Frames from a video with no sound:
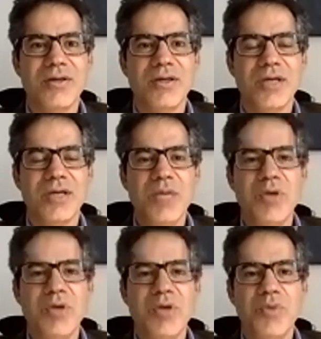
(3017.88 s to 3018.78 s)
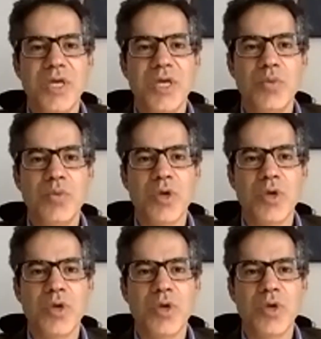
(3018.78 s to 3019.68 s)
in between. They're
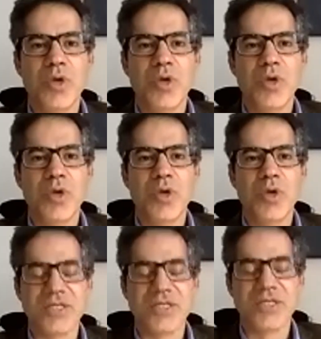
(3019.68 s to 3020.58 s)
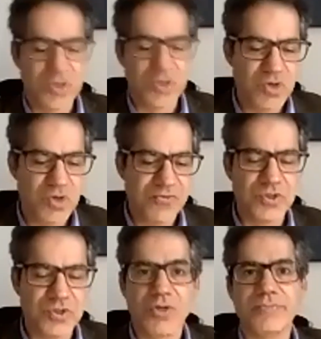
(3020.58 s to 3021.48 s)
going to be queues and so on and so forth.
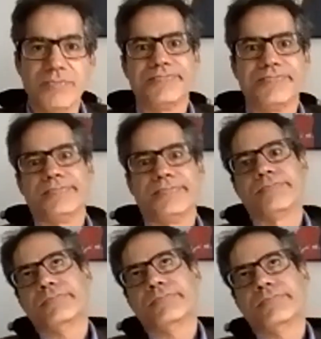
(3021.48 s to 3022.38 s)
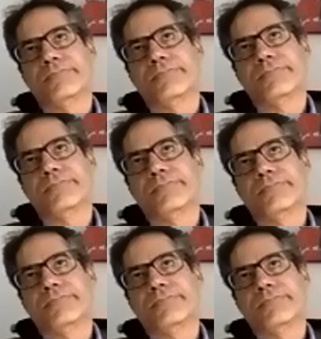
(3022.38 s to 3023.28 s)
So,
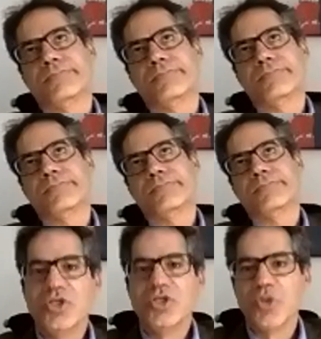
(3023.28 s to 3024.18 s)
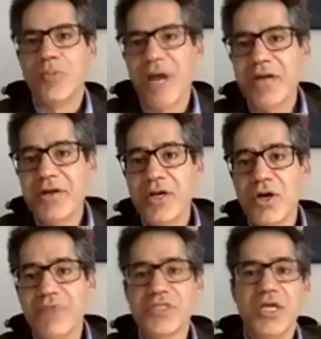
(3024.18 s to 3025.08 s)
so battery obviously
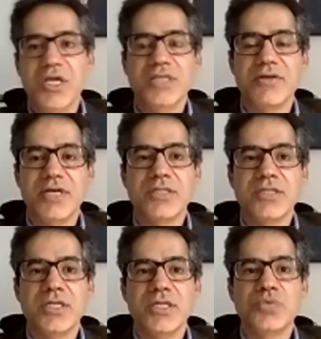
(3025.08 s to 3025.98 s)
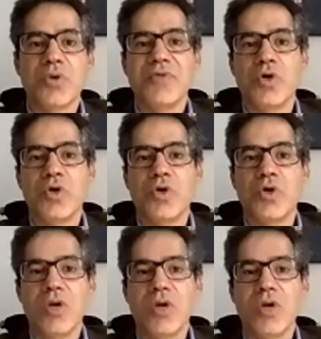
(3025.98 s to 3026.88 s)
is what we call in
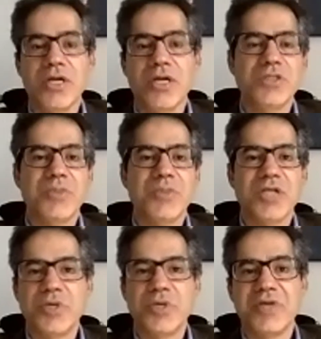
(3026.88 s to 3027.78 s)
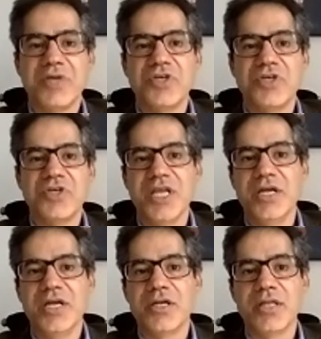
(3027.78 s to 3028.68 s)
technology management a reverse salient,
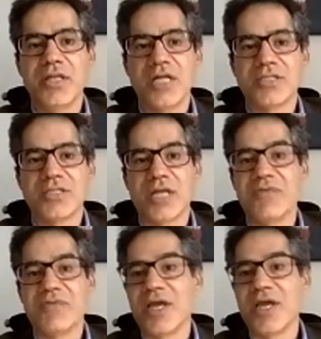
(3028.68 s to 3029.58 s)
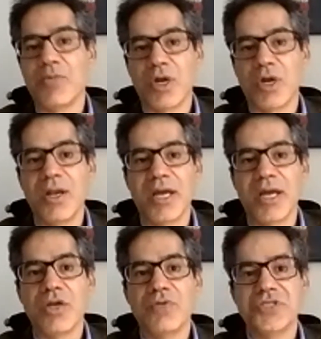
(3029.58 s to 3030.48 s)
and that's kind of like a bottleneck,
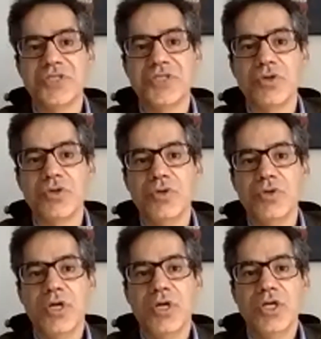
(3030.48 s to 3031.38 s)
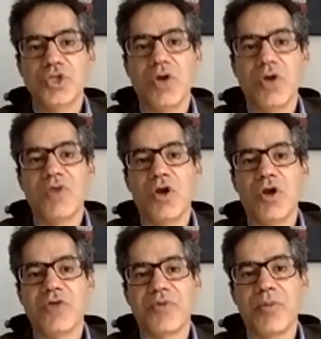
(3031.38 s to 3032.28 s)
which is going to solve a lot of
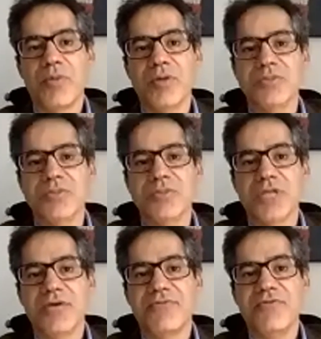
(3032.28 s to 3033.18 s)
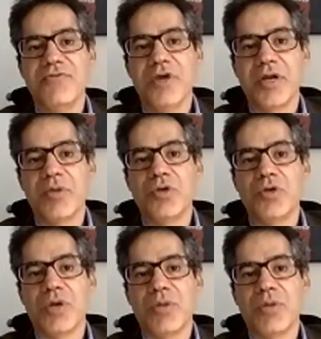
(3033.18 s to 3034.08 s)
problems if we are able to come
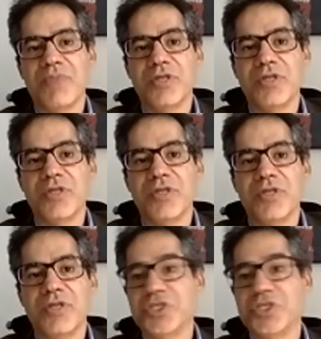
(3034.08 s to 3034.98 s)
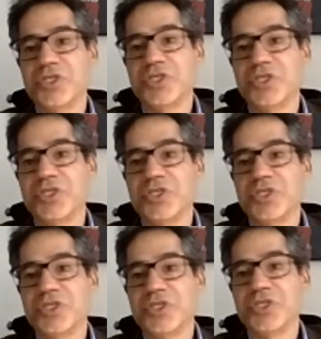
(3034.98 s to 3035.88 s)
up with it, which is why
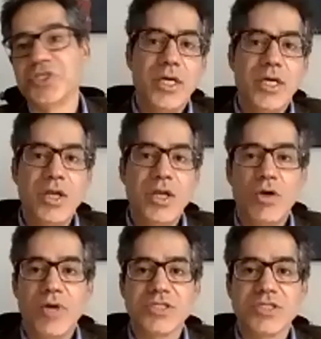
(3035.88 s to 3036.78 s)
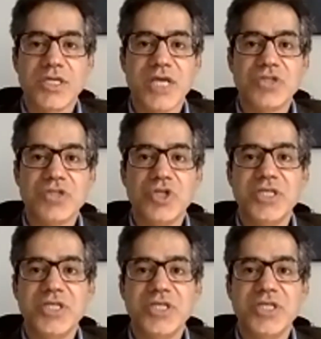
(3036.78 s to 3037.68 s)
Elon Musk is actually
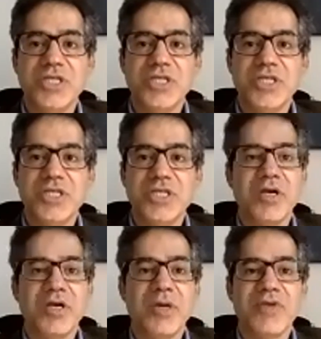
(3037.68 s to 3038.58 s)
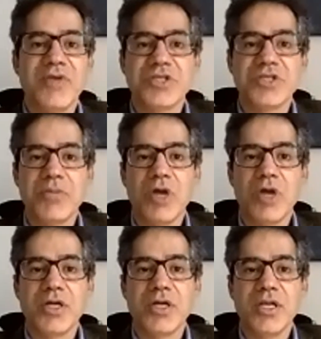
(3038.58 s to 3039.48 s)
setting up a new battery manufacturing plant
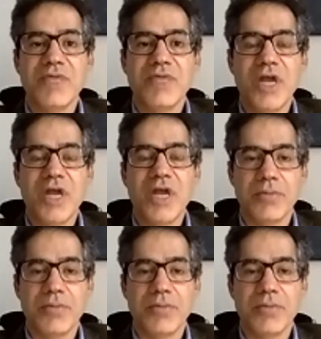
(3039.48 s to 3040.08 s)
in Nevada,